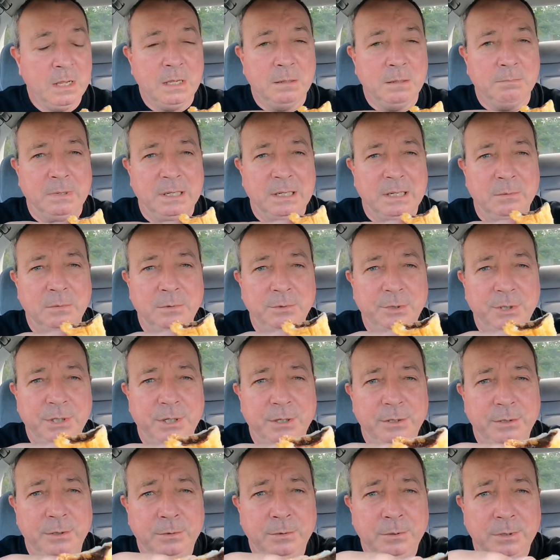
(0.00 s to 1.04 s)
But I will show
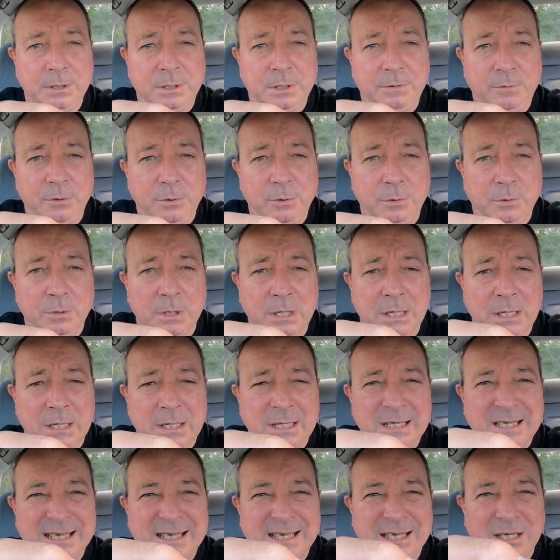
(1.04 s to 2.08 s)
you, if you
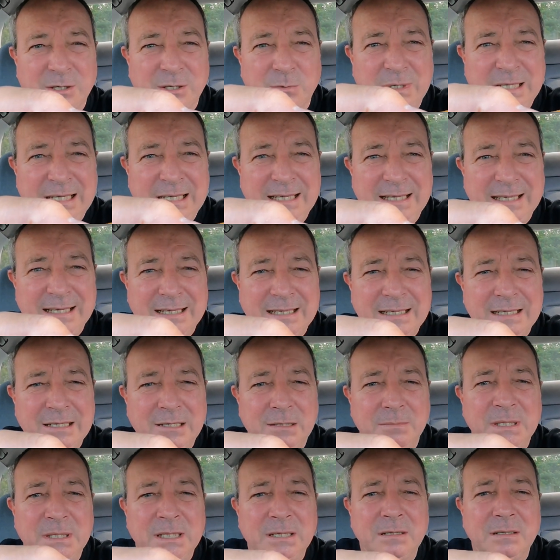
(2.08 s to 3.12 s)
squeeze it a little
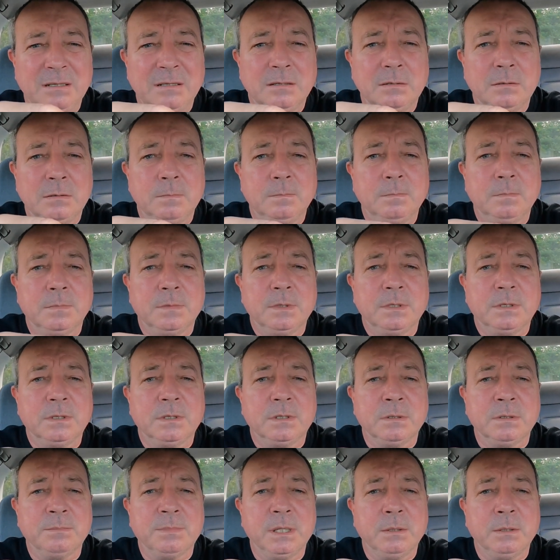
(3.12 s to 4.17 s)
bit,
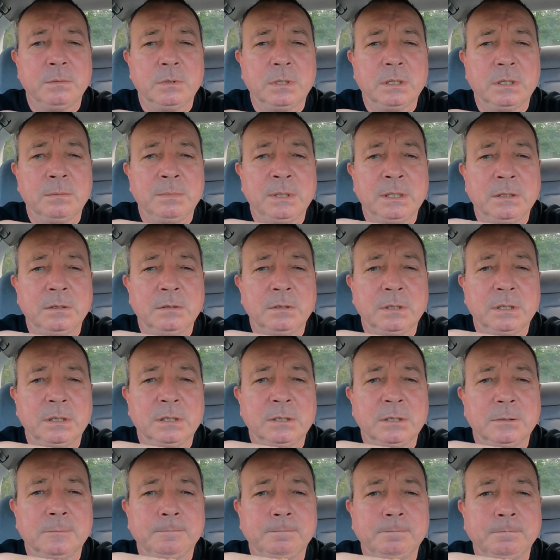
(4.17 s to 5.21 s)
something will come out. Look at
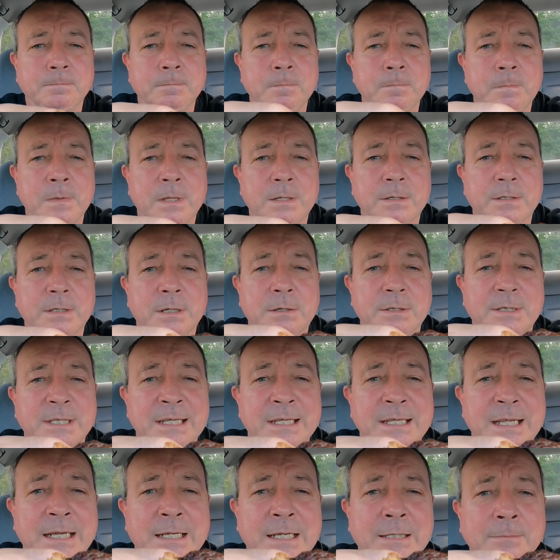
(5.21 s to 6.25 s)
that. So it's in
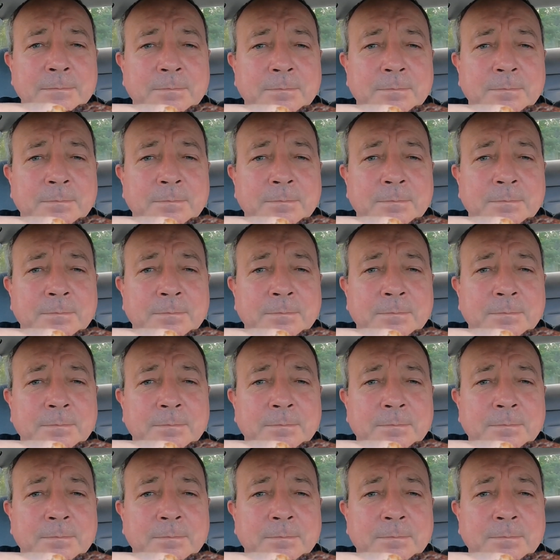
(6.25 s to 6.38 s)
there.